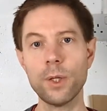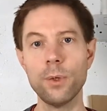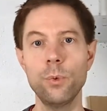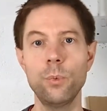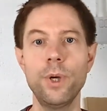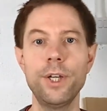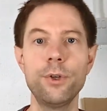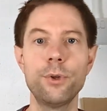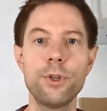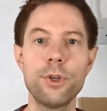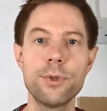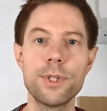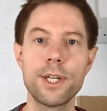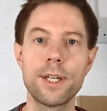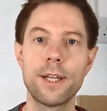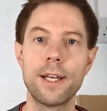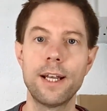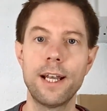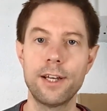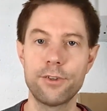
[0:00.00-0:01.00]
When you're
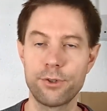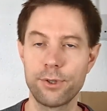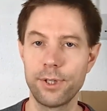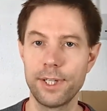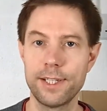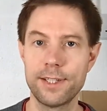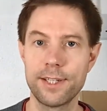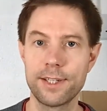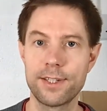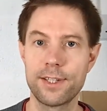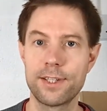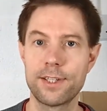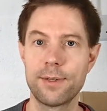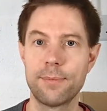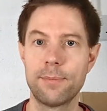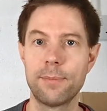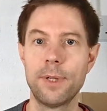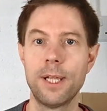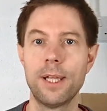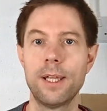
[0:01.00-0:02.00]
using an electrical heating
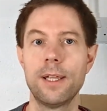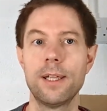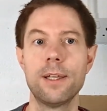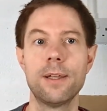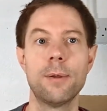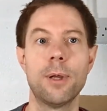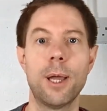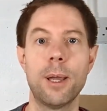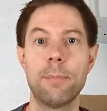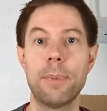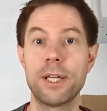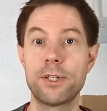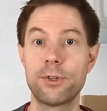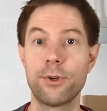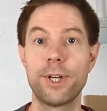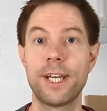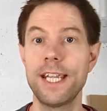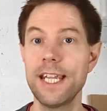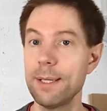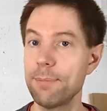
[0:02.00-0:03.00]
system based
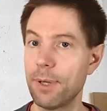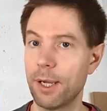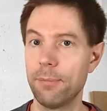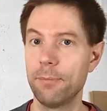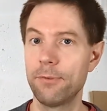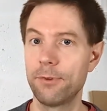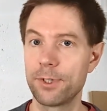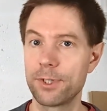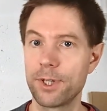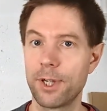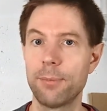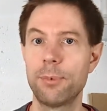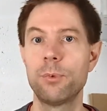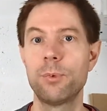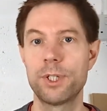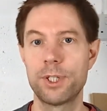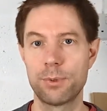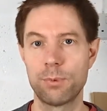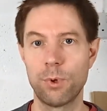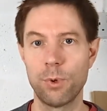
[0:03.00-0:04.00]
on a heat pump, for example,
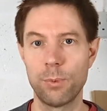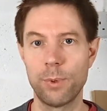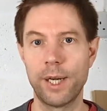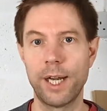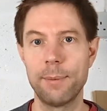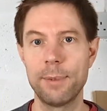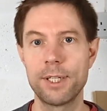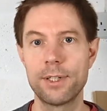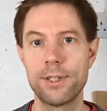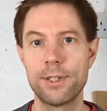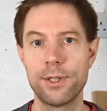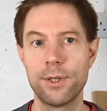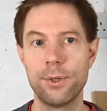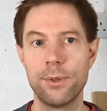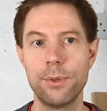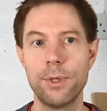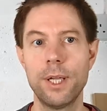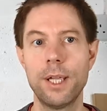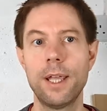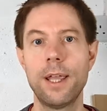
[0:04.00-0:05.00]
which is what we're aiming to do,